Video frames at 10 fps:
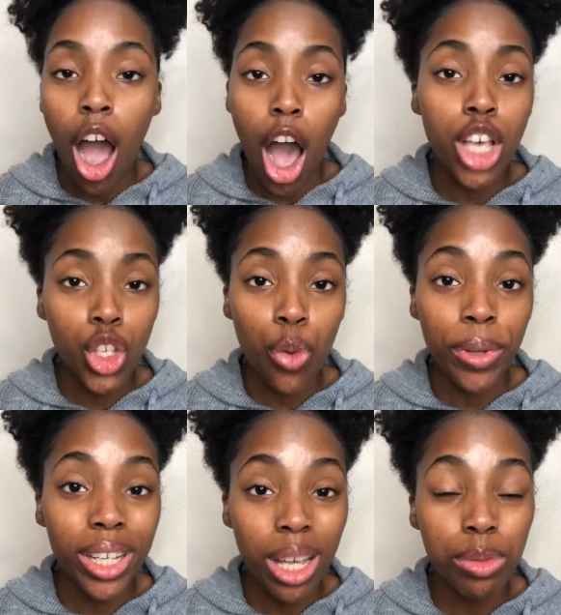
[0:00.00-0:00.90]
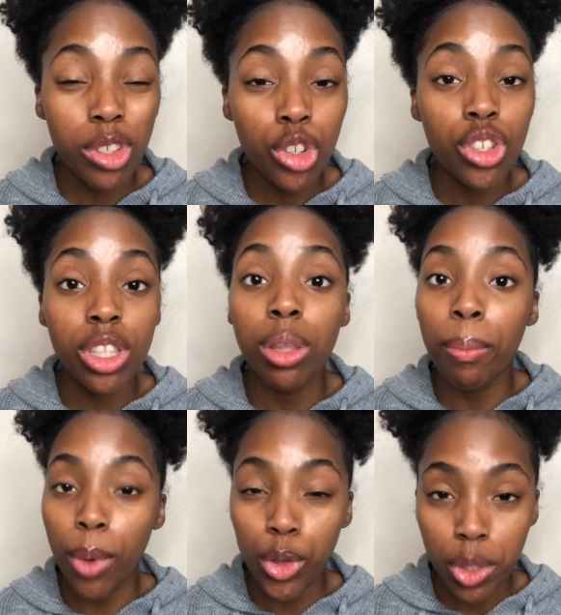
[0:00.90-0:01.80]
Also, when it comes to choosing the
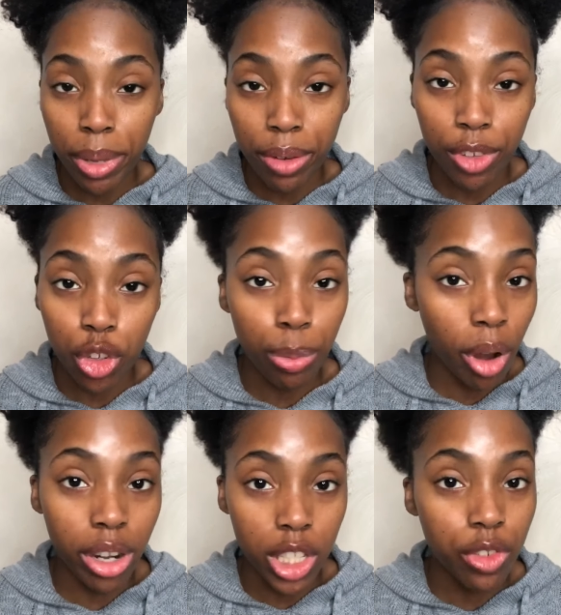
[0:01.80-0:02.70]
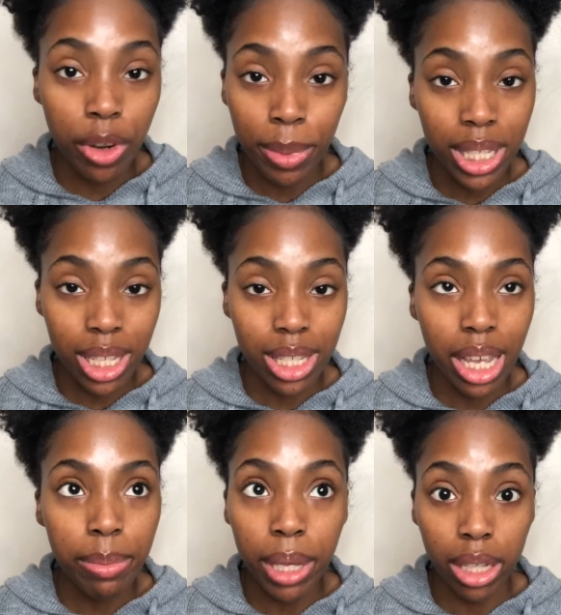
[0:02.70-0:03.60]
most beneficial products for my skin
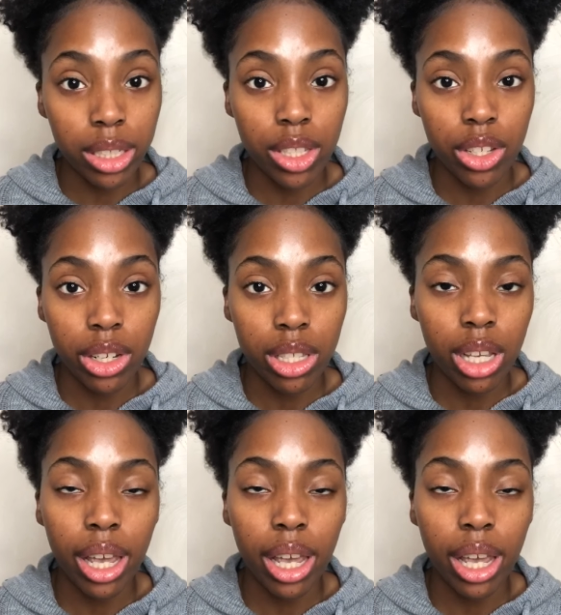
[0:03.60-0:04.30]
type and concerns,